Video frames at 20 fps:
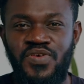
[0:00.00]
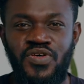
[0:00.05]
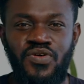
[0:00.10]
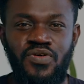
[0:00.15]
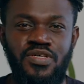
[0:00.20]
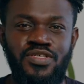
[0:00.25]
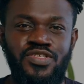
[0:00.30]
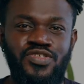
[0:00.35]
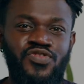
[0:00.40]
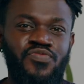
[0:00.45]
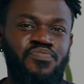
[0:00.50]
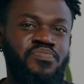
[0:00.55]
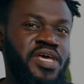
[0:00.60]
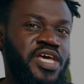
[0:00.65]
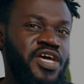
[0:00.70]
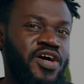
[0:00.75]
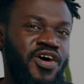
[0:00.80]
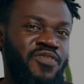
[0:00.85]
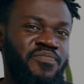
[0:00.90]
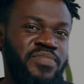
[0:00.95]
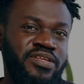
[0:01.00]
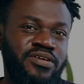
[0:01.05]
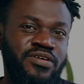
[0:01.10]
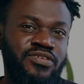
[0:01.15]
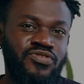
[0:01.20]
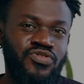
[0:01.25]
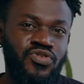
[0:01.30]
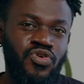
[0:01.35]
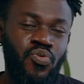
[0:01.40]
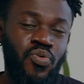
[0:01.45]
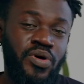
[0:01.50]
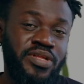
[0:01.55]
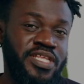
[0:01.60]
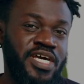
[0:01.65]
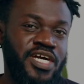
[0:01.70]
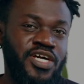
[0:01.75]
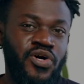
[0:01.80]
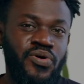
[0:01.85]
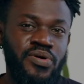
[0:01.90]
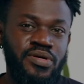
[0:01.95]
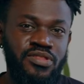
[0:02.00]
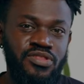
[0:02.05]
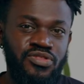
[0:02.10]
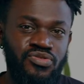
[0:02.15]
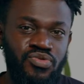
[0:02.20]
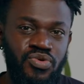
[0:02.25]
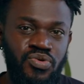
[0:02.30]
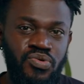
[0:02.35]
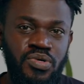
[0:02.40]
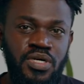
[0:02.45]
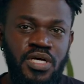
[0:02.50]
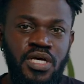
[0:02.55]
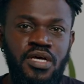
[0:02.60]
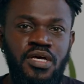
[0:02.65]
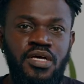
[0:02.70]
because you may or may not know what they're going through.